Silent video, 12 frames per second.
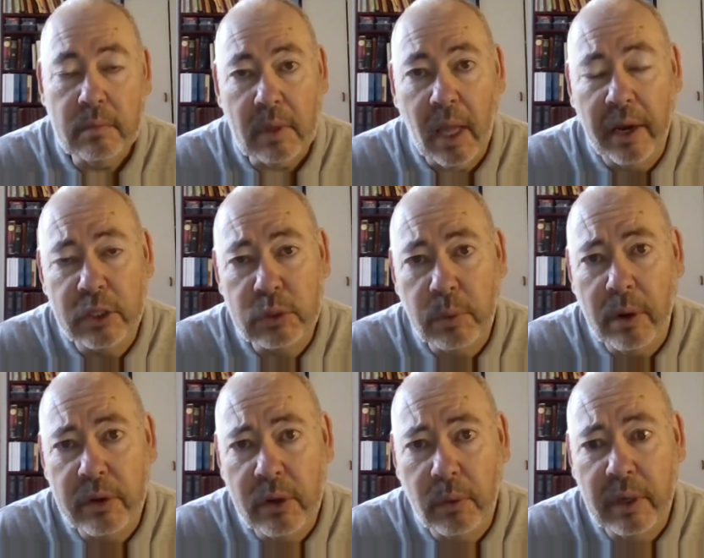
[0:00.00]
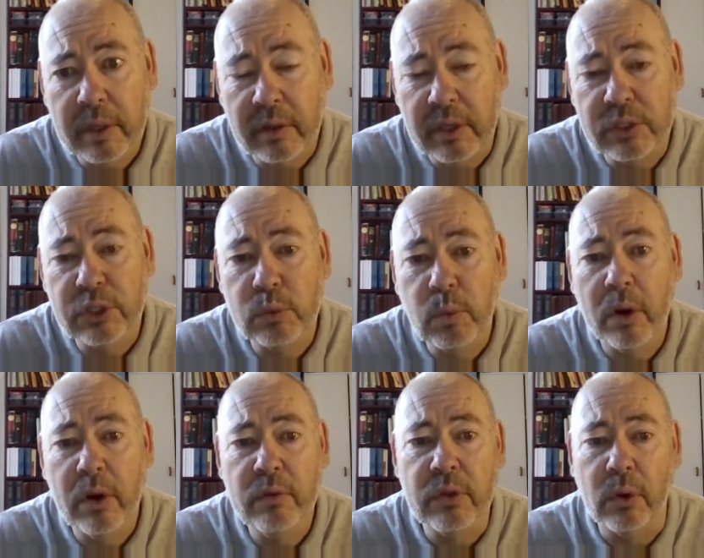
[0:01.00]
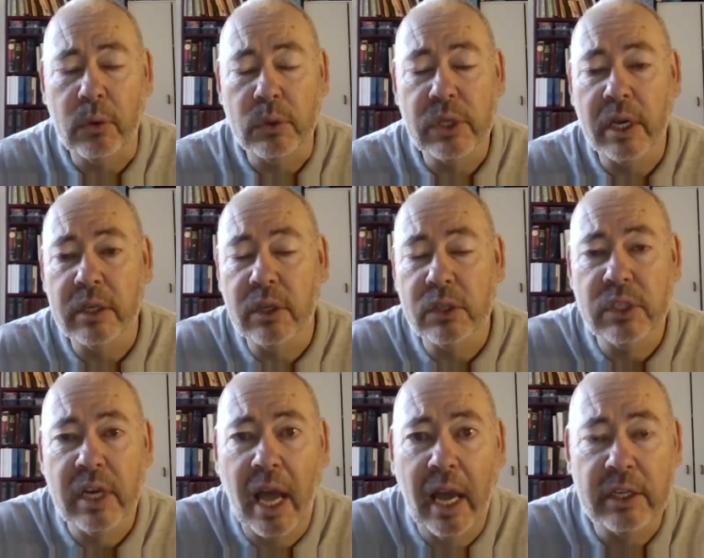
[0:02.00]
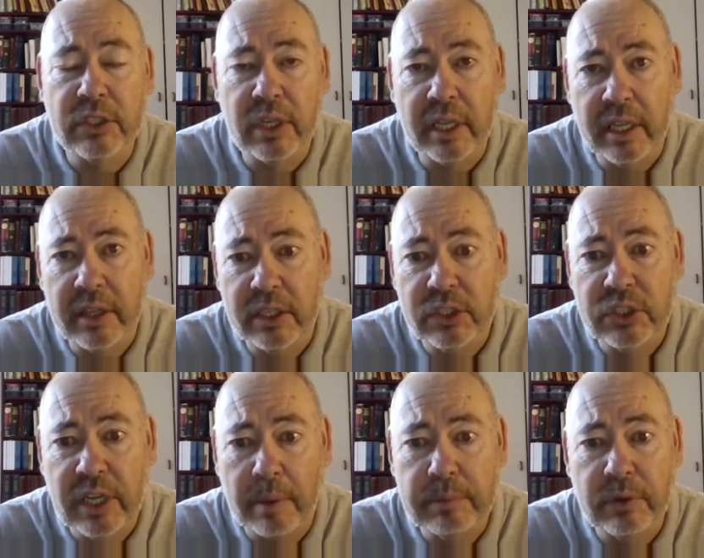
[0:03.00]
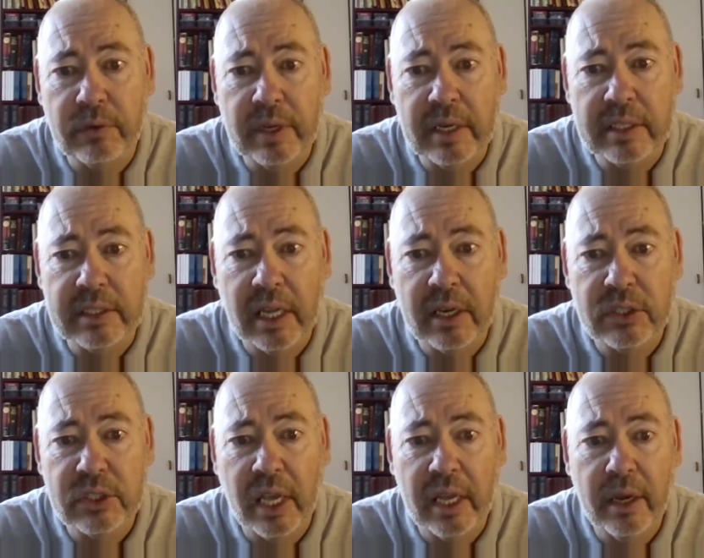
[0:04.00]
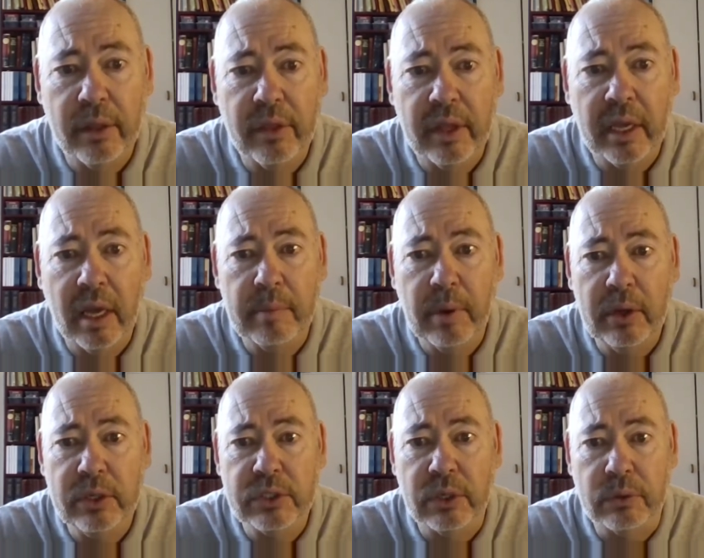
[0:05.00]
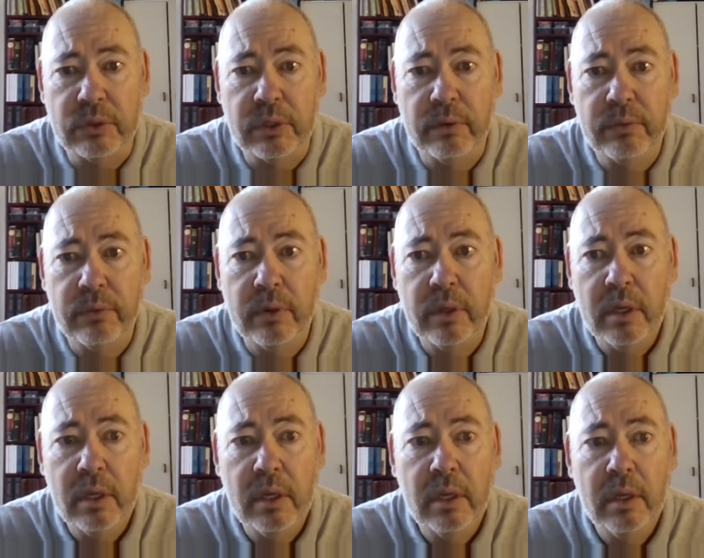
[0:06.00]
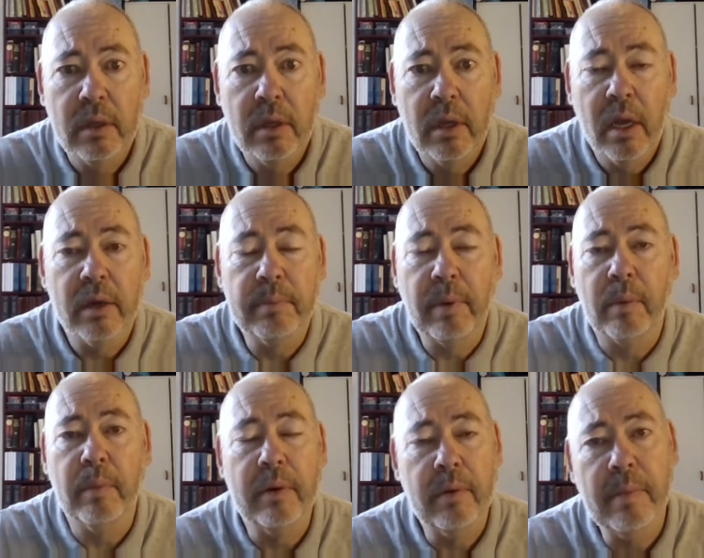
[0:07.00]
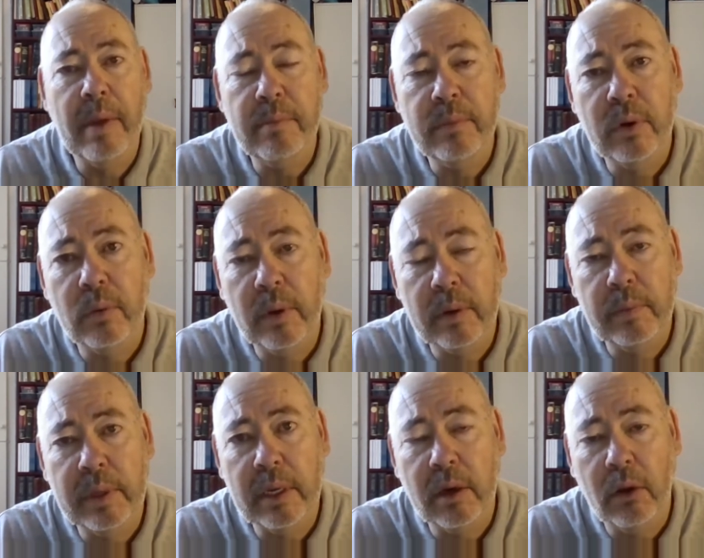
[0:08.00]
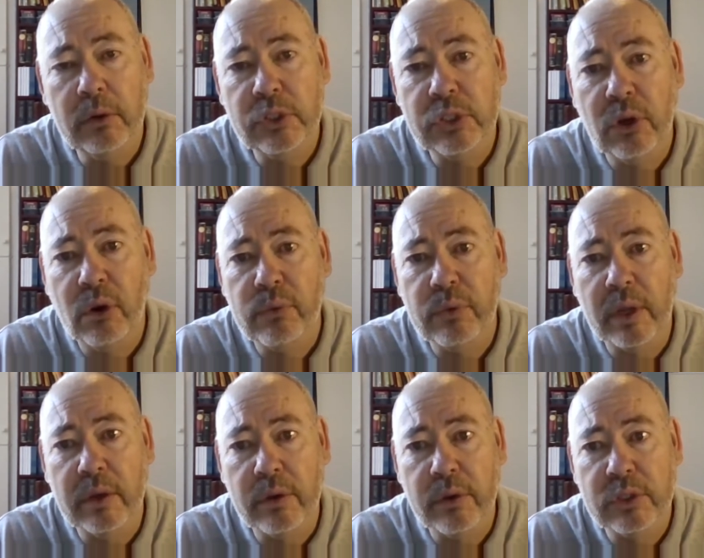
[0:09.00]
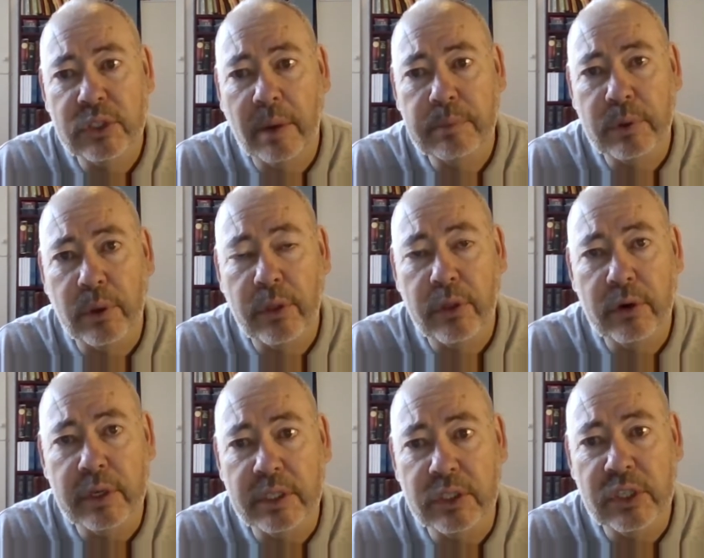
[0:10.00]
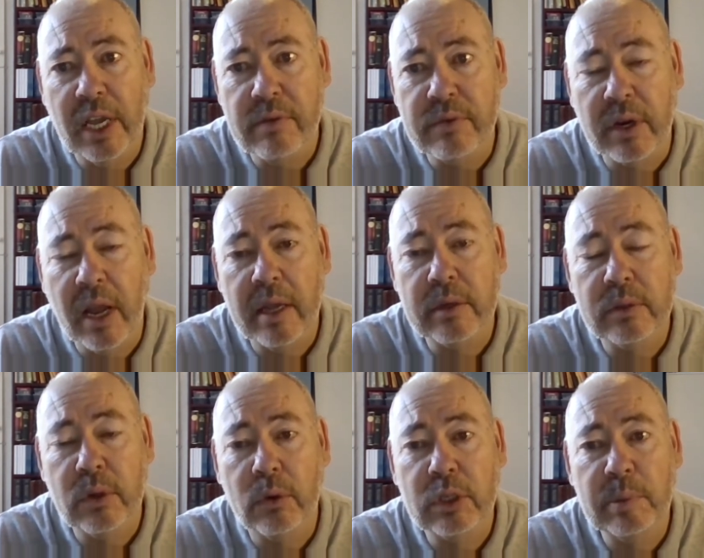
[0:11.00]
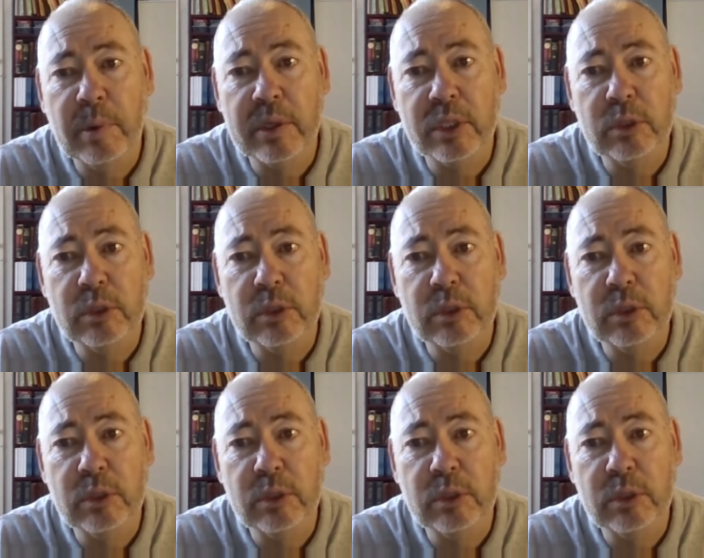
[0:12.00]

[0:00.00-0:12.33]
And it's worth noting that this is one of those, and it doesn't actually in this chapter really tell us anything about Joseph. But we remember when we launched off at chapter 37, I talked about this